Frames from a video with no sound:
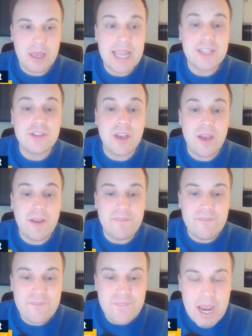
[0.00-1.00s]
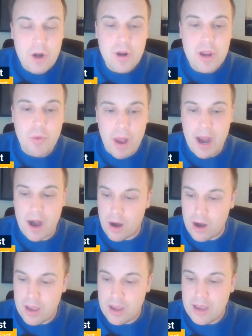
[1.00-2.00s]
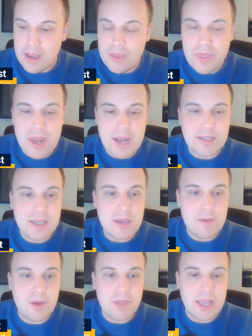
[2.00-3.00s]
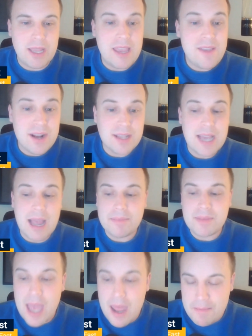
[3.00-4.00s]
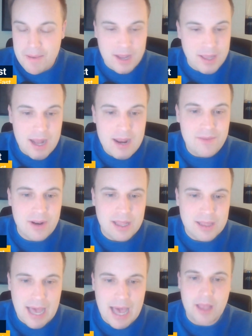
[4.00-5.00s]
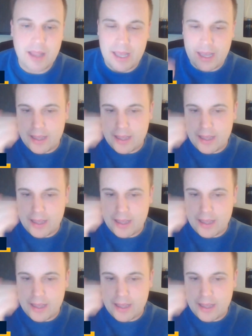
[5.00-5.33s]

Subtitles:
It's very rare that a team with even a top 10 pick, not even a lot, like